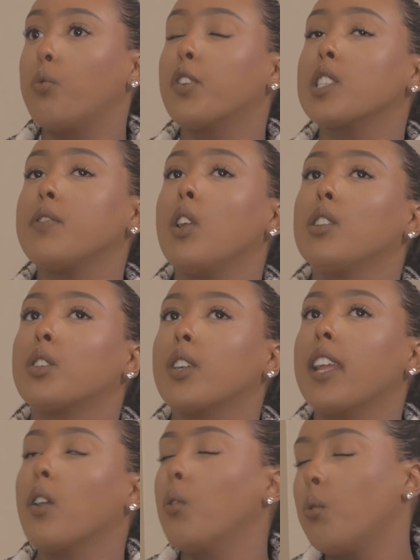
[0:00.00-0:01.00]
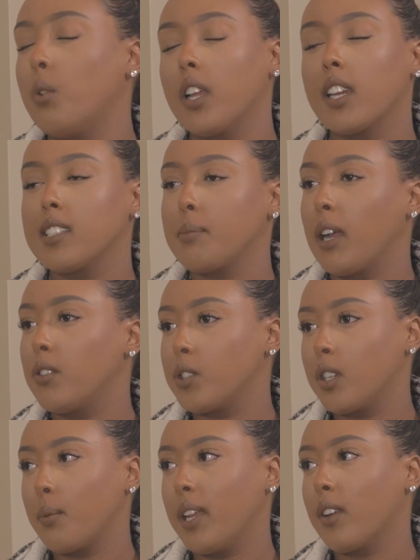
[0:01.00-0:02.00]
first of all, learning what is a
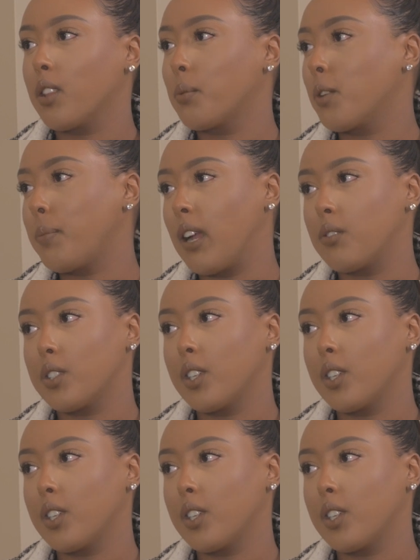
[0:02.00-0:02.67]
boundary. We hear the word boundary.